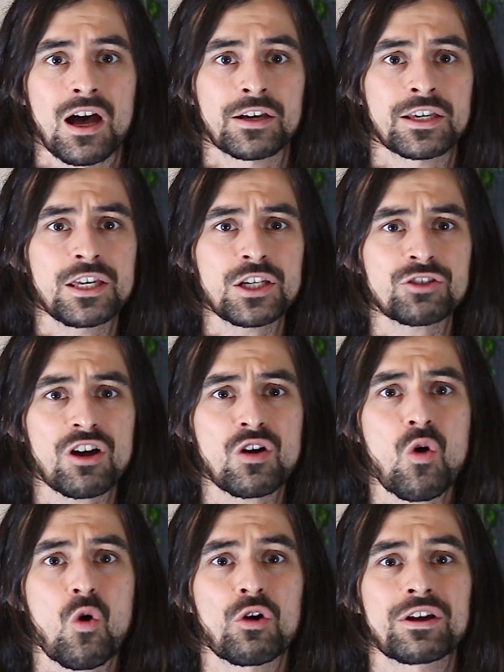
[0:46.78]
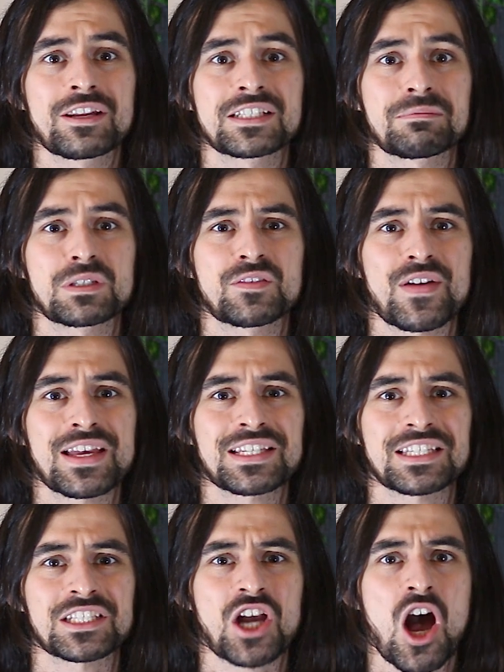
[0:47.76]
A key struggle organisms
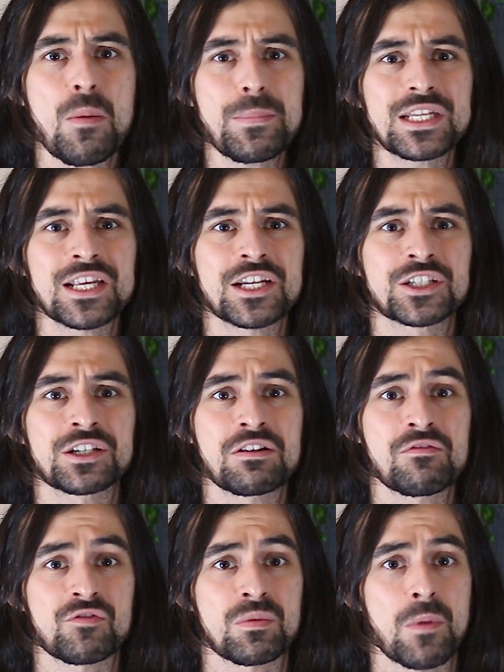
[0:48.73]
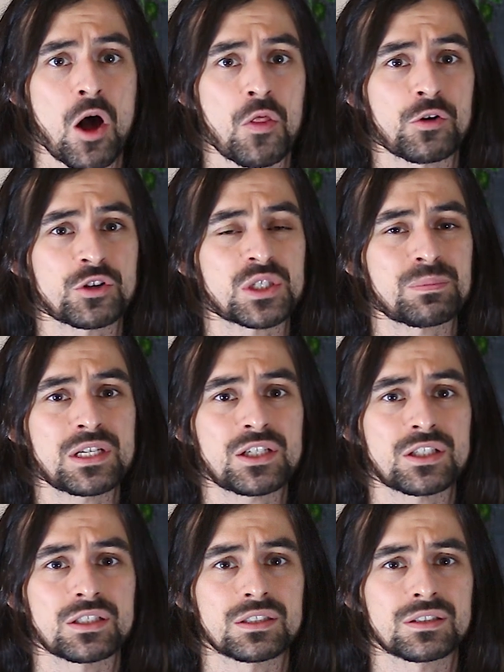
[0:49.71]
face is competition from other
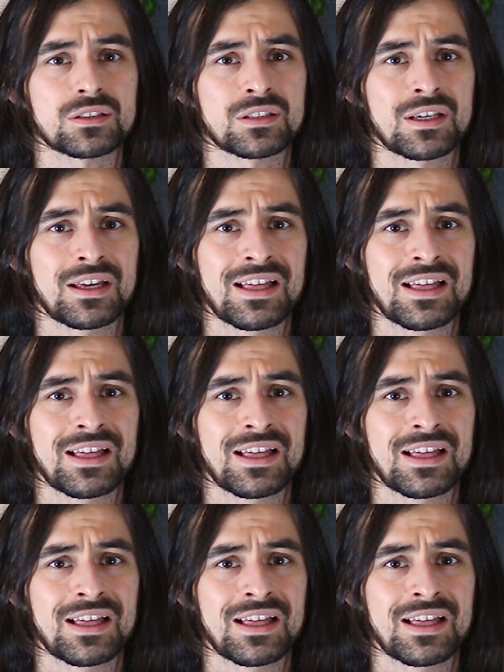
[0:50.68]
species.